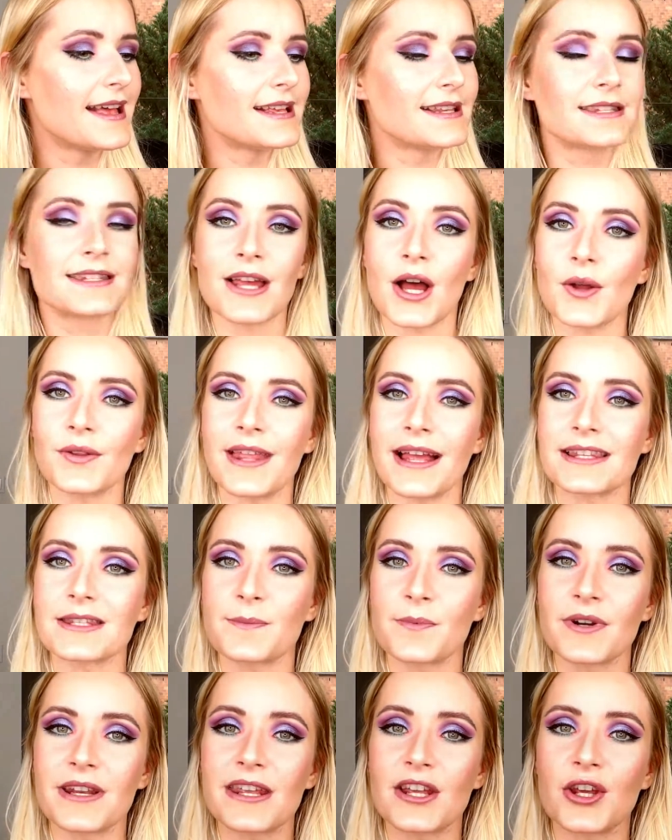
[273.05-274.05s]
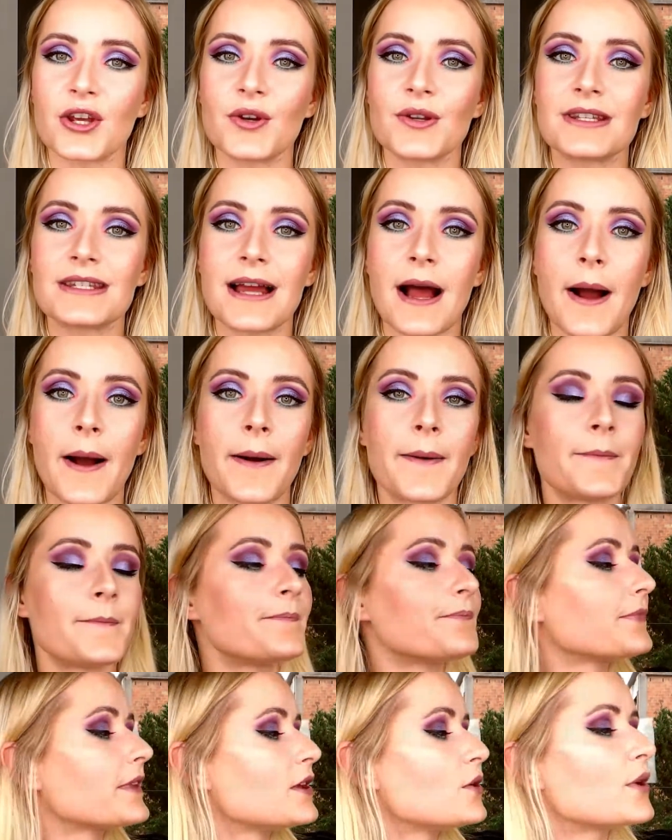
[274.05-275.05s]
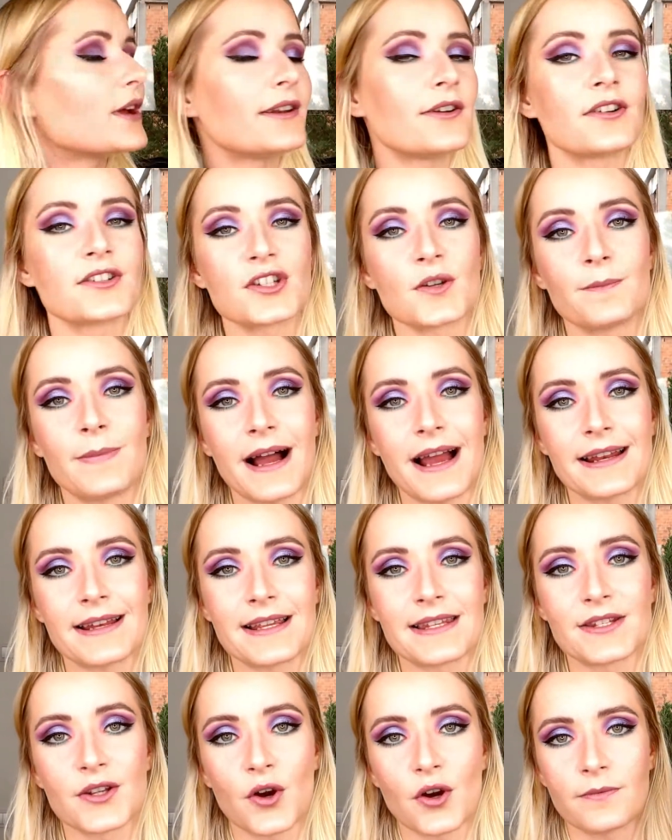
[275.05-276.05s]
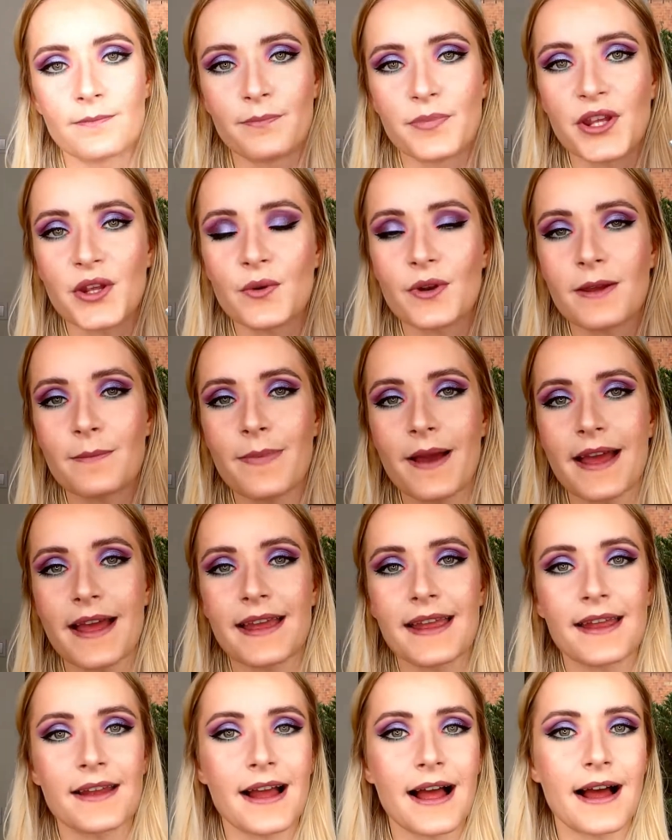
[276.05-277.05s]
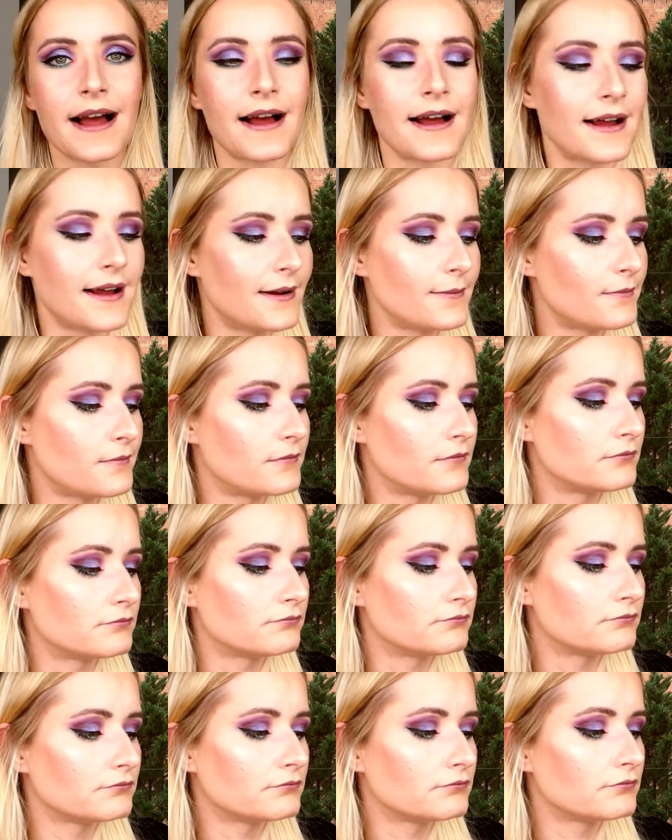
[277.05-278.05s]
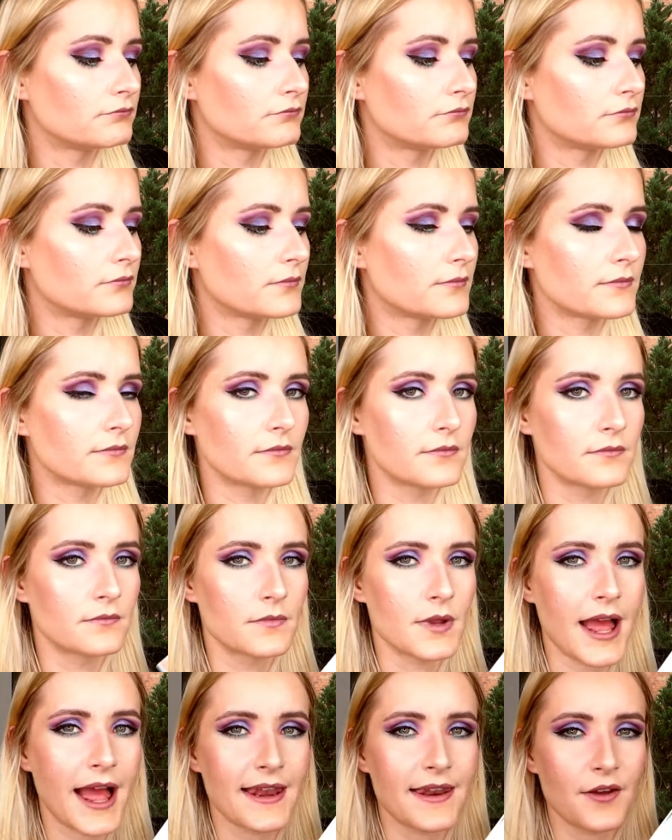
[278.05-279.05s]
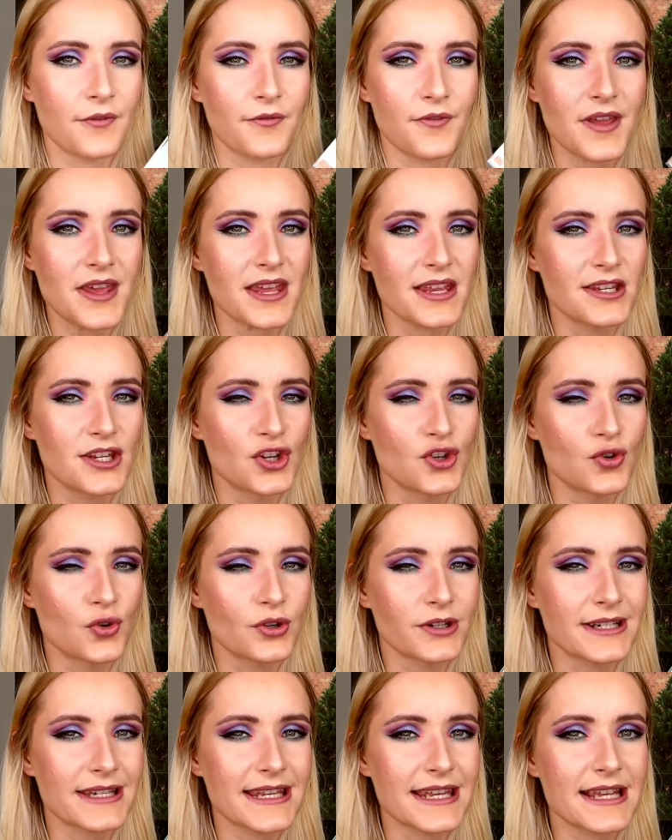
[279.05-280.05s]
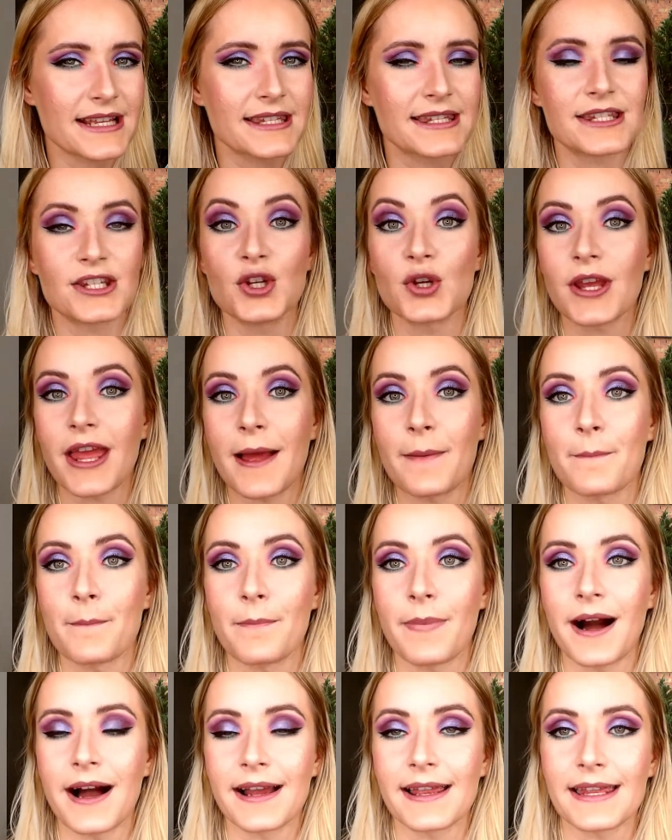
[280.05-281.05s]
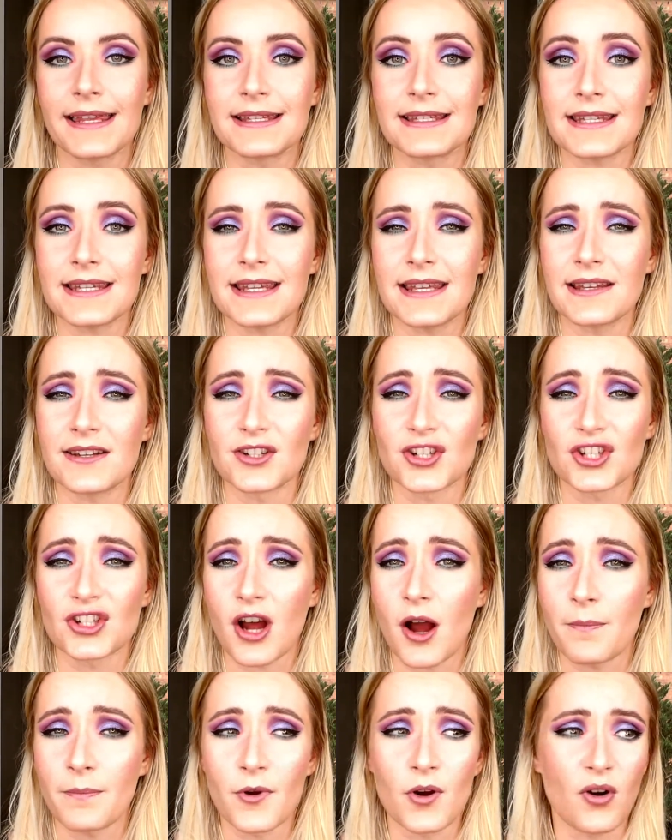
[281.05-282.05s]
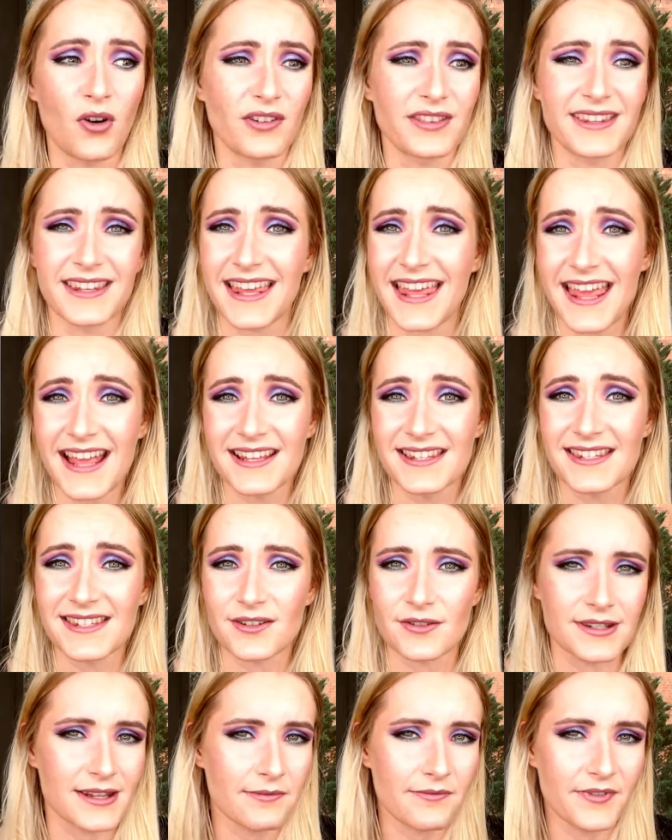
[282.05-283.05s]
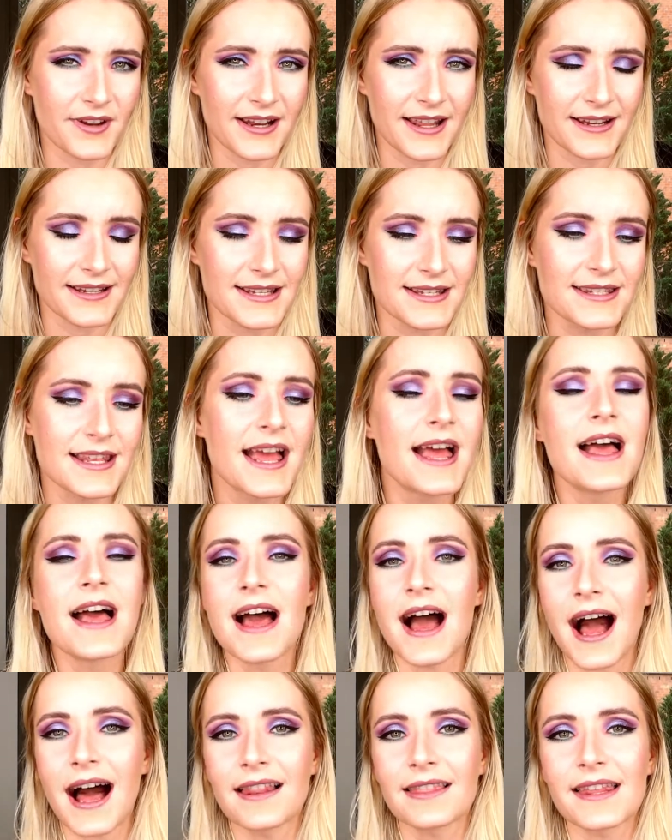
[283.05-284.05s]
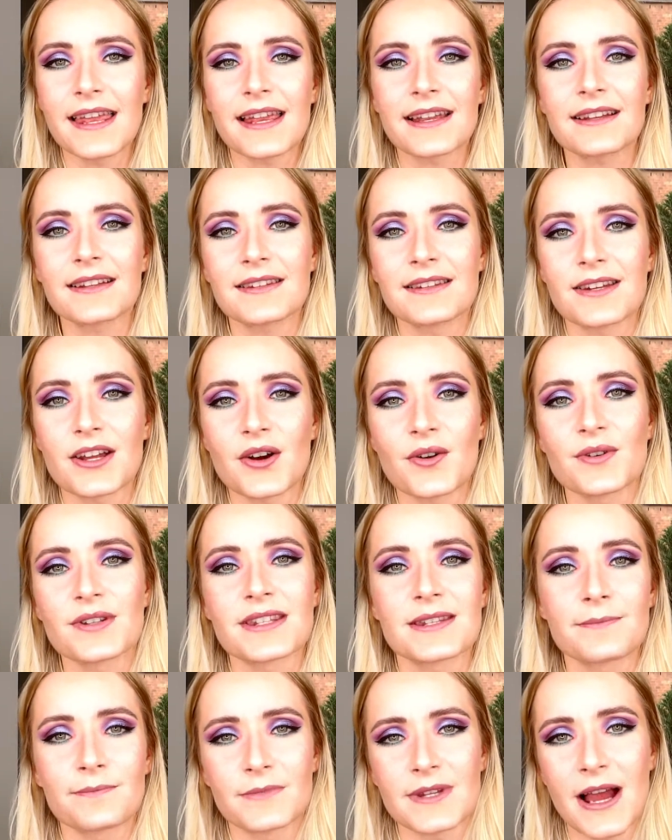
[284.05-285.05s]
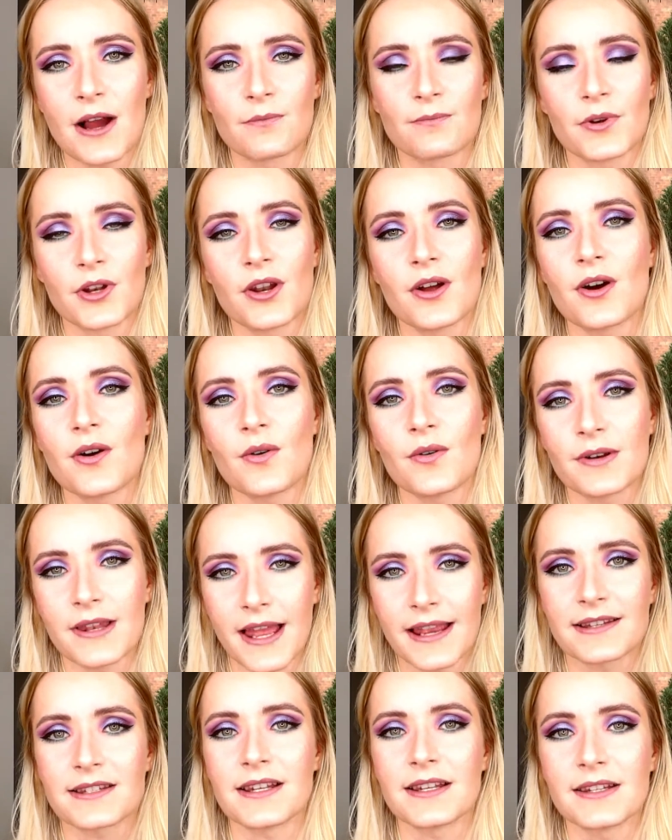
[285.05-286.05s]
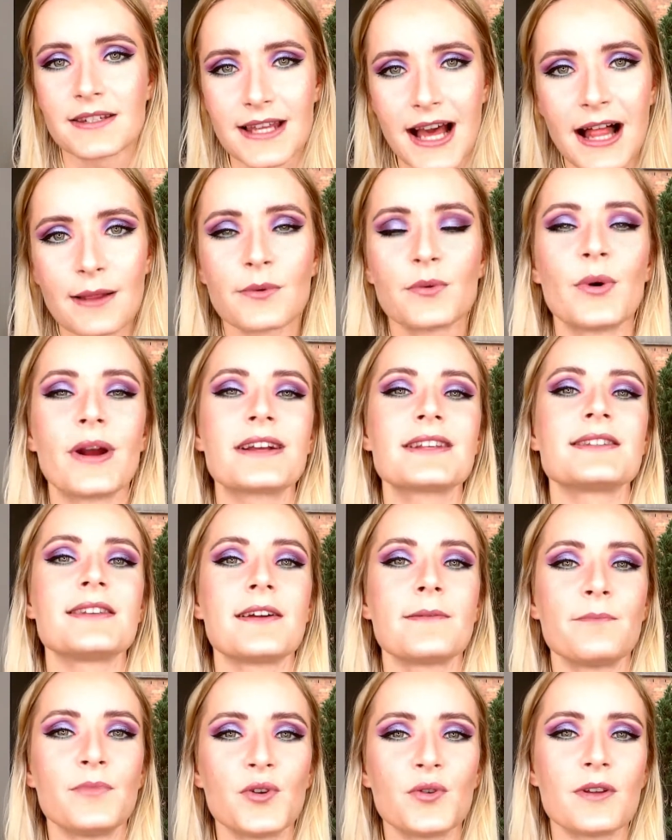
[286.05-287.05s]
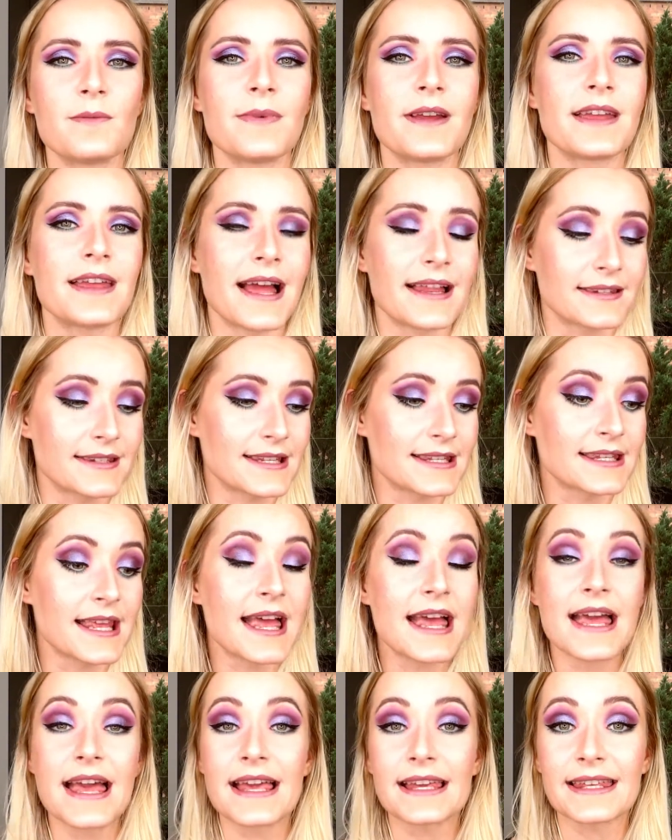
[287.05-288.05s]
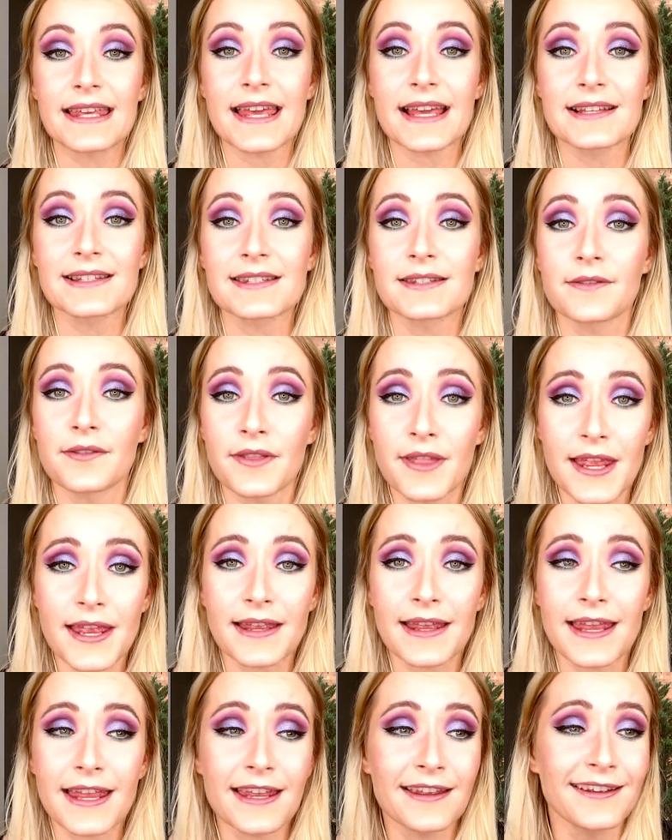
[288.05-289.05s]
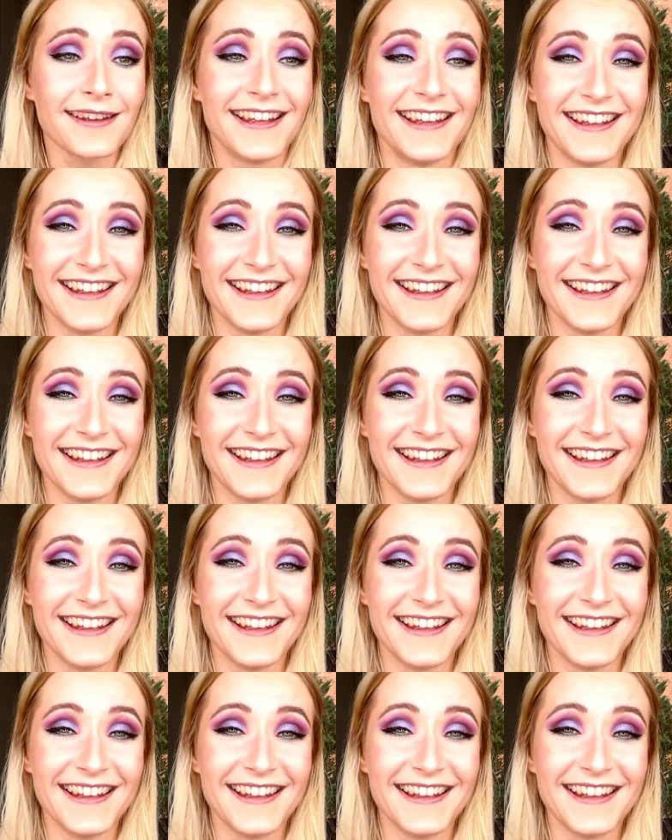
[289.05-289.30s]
So that's pretty good. You can also buy this on Beauty Bay, and I think in the Nordics you can buy it in a shop called Kicks or something like this. I'll link those down below, like Linda Hallberg website, Beauty Bay, and this Kicks thingy.